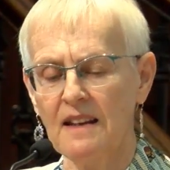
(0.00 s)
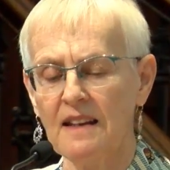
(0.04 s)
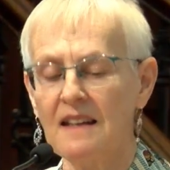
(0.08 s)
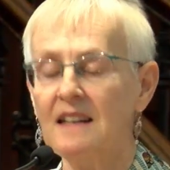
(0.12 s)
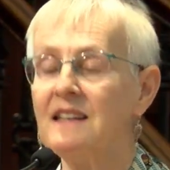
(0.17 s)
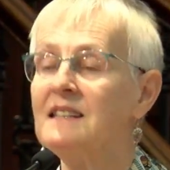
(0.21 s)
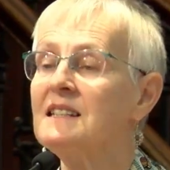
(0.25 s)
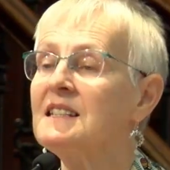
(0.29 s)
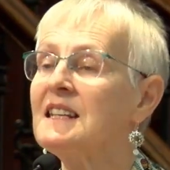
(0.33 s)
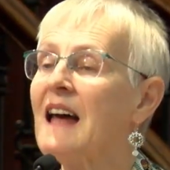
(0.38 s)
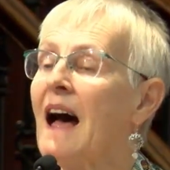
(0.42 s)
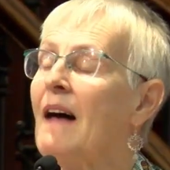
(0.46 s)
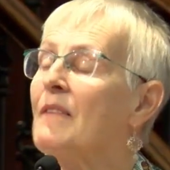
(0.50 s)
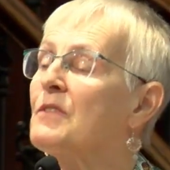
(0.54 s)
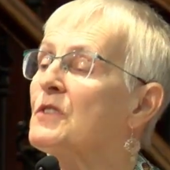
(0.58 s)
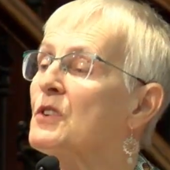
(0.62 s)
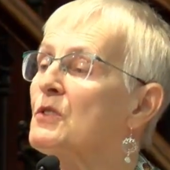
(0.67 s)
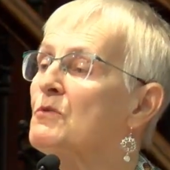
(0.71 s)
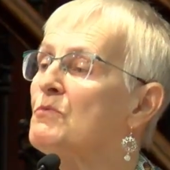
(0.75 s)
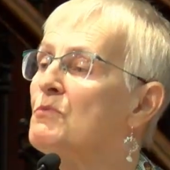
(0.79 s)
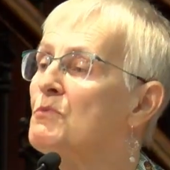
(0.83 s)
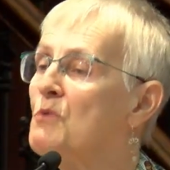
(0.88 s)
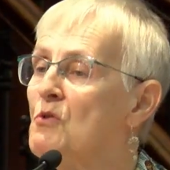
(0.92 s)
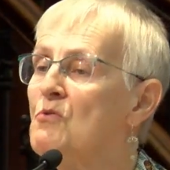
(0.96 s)
is at the
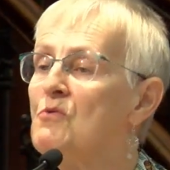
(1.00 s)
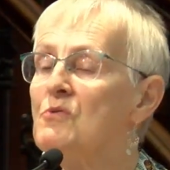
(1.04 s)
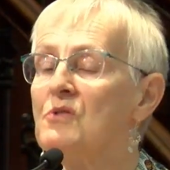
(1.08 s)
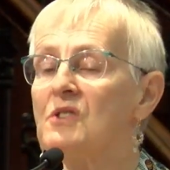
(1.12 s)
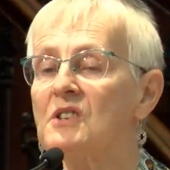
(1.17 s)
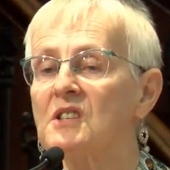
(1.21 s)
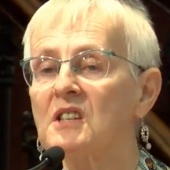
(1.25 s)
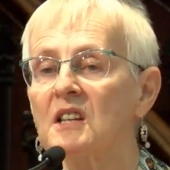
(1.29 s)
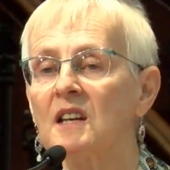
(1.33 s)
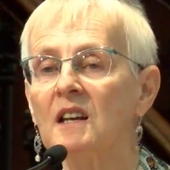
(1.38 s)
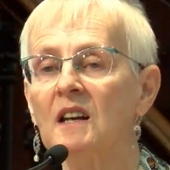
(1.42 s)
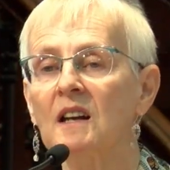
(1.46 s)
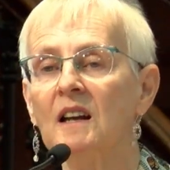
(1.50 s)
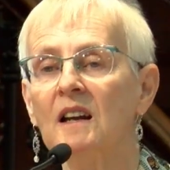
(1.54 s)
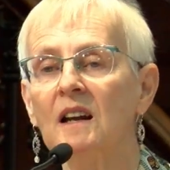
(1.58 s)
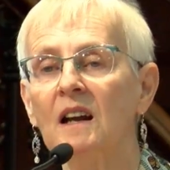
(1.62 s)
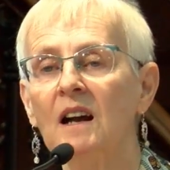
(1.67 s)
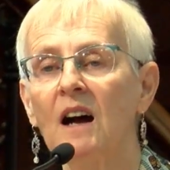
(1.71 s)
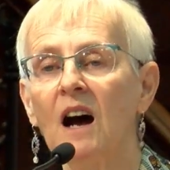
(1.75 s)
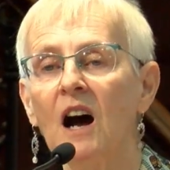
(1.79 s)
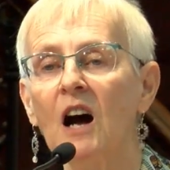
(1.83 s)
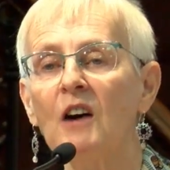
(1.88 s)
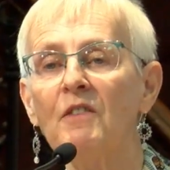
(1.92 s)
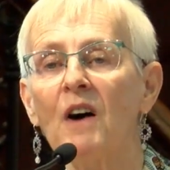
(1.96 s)
root
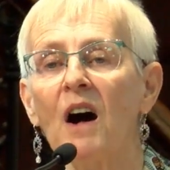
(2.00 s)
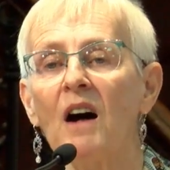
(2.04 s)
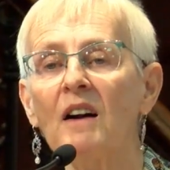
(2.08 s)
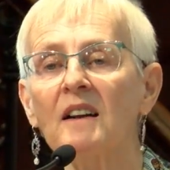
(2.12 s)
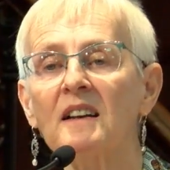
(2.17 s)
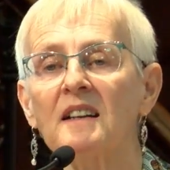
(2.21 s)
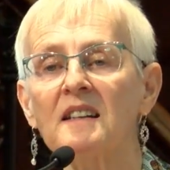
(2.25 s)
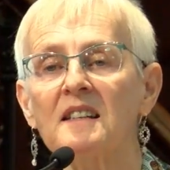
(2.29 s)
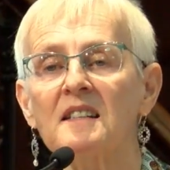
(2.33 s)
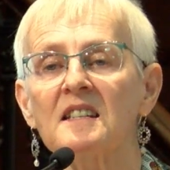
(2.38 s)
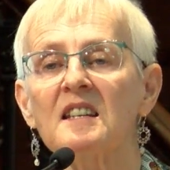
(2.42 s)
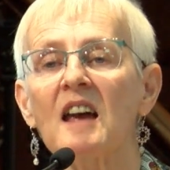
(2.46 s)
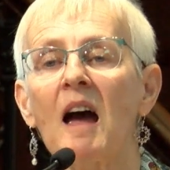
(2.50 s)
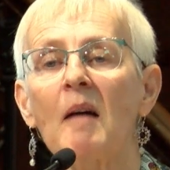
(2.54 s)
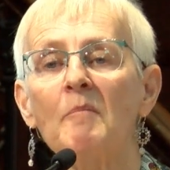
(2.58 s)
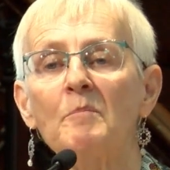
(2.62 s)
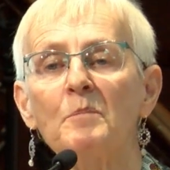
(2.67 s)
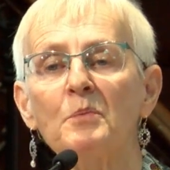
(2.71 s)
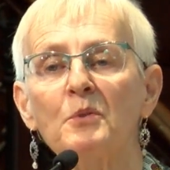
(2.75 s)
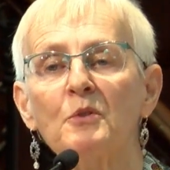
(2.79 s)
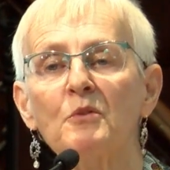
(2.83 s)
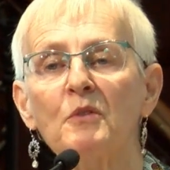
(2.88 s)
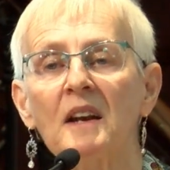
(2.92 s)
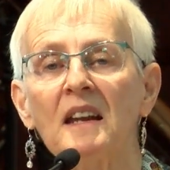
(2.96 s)
of our
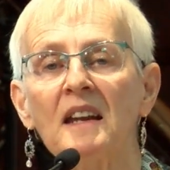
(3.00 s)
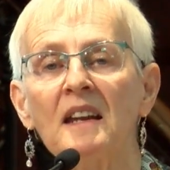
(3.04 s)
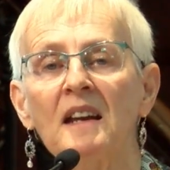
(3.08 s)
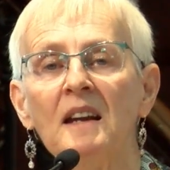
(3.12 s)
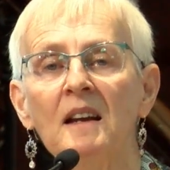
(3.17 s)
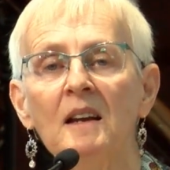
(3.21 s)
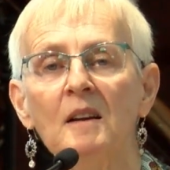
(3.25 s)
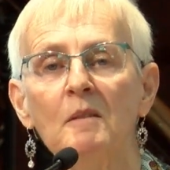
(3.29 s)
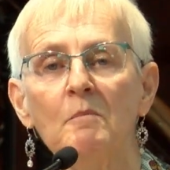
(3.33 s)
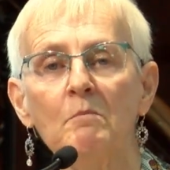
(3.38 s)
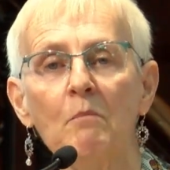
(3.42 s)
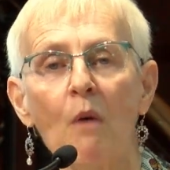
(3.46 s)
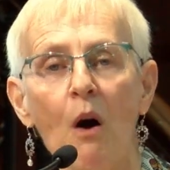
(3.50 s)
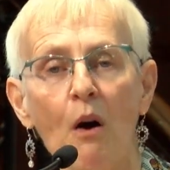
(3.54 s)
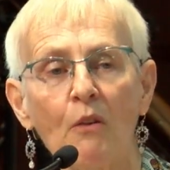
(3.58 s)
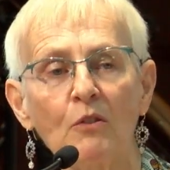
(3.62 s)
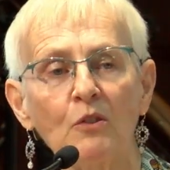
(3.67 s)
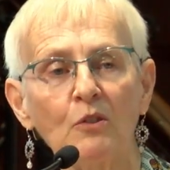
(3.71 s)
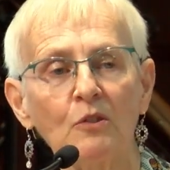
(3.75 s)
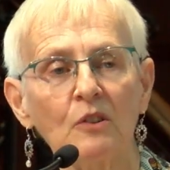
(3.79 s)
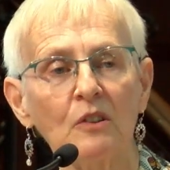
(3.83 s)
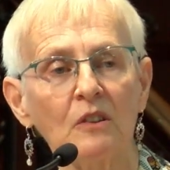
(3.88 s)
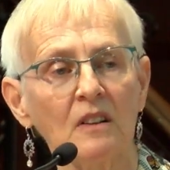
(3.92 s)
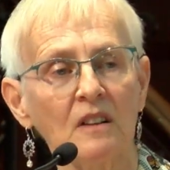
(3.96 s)
contemporary
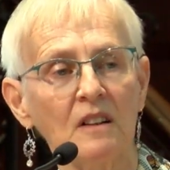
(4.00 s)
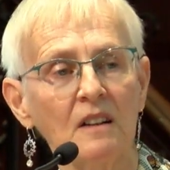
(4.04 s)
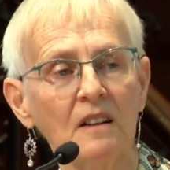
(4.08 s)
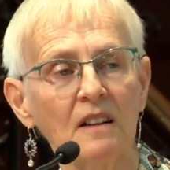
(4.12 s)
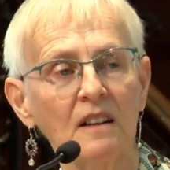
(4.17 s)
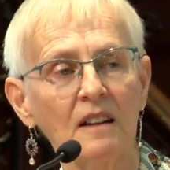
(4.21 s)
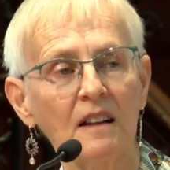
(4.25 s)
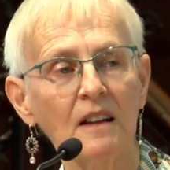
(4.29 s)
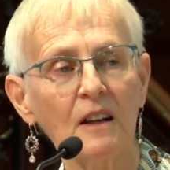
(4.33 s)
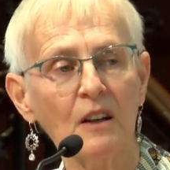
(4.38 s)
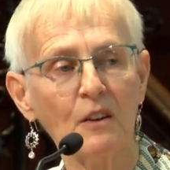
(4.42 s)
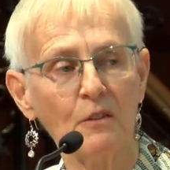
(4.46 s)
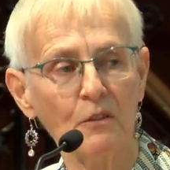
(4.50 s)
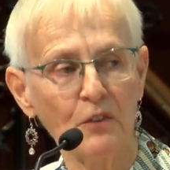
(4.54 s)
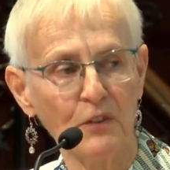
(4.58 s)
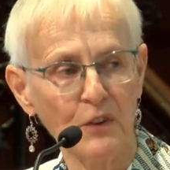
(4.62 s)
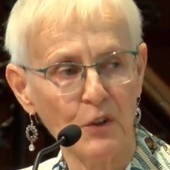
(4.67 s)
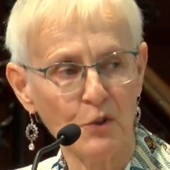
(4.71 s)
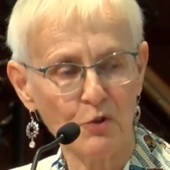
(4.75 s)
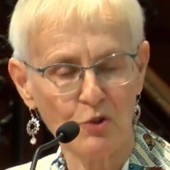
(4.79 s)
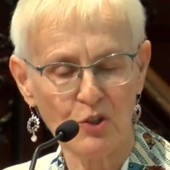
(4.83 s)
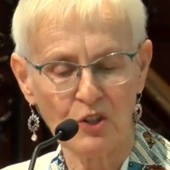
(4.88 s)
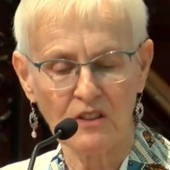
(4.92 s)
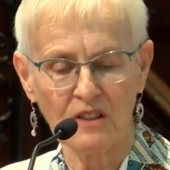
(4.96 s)
moral
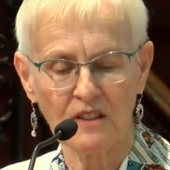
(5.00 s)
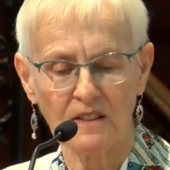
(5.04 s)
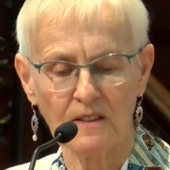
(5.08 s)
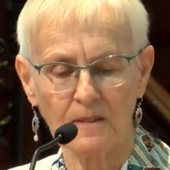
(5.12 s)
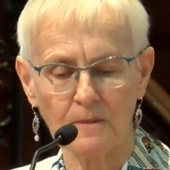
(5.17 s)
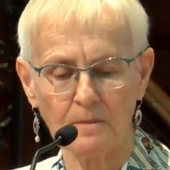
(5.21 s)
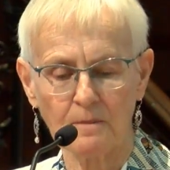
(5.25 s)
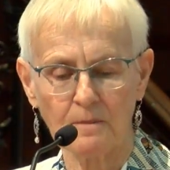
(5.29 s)
confusion.